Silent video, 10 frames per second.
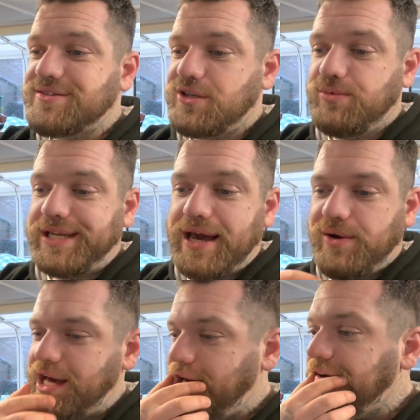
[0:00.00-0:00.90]
So we now
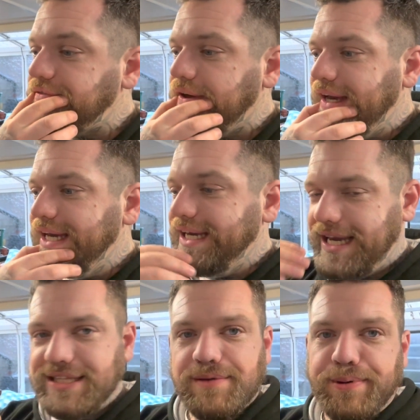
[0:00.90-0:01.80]
have
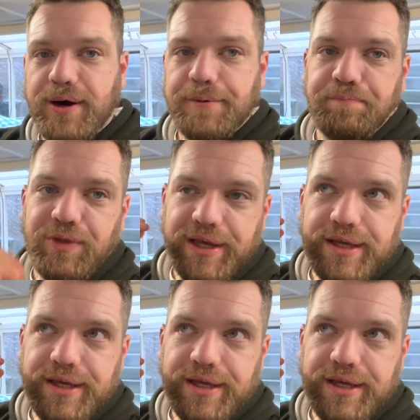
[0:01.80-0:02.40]
in the pot